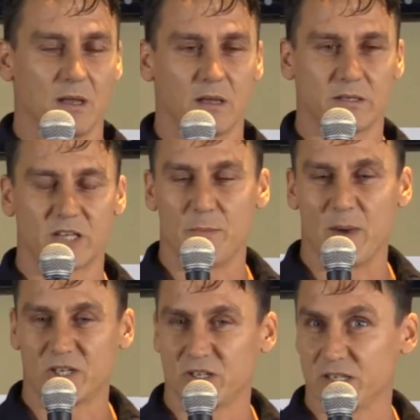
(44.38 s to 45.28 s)
So
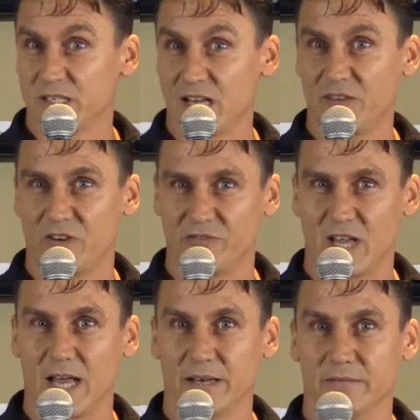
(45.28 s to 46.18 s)
much of the stuff I've
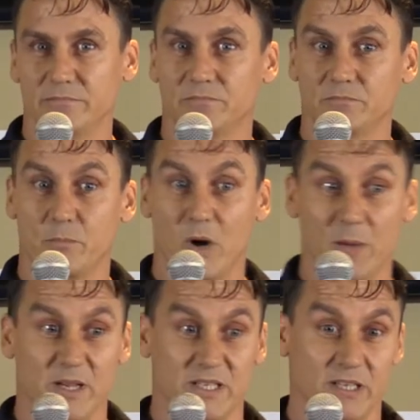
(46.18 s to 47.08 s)
done by
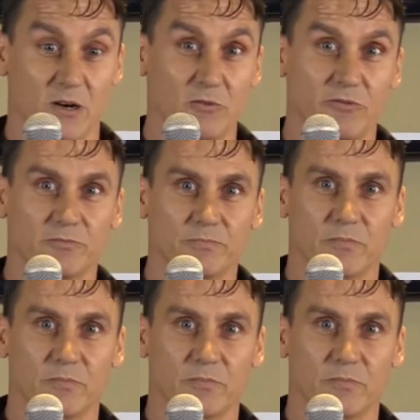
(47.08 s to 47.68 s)
myself,